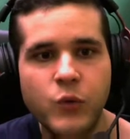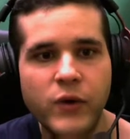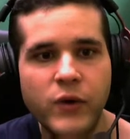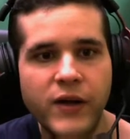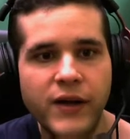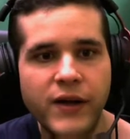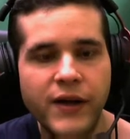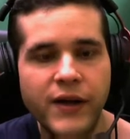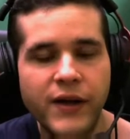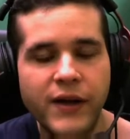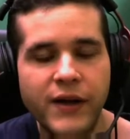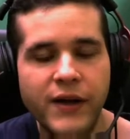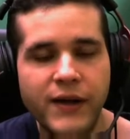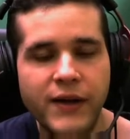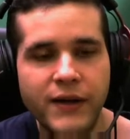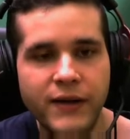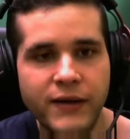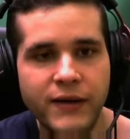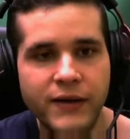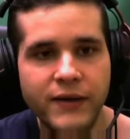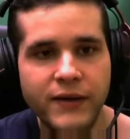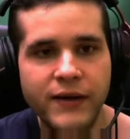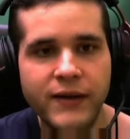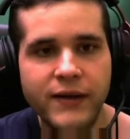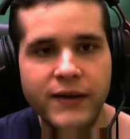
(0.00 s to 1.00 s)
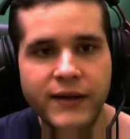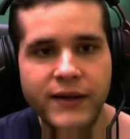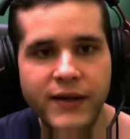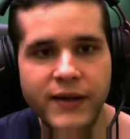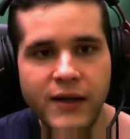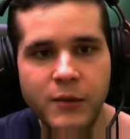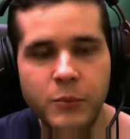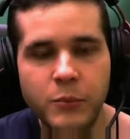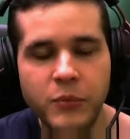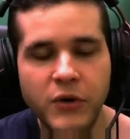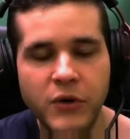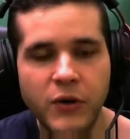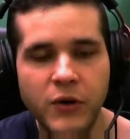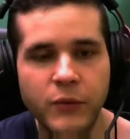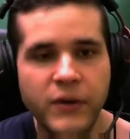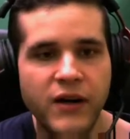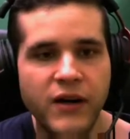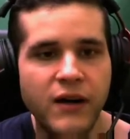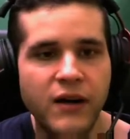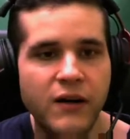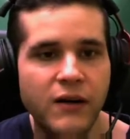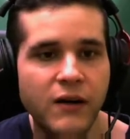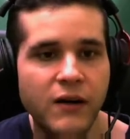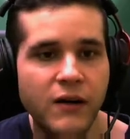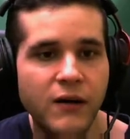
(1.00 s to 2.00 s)
where the real
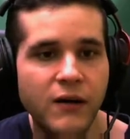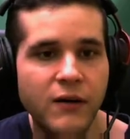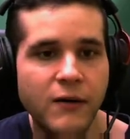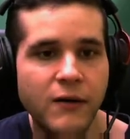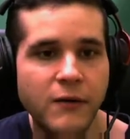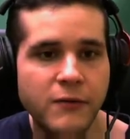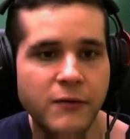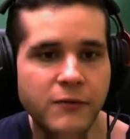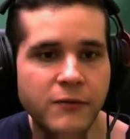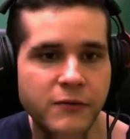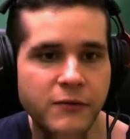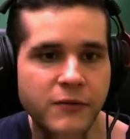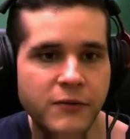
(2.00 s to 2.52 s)
power of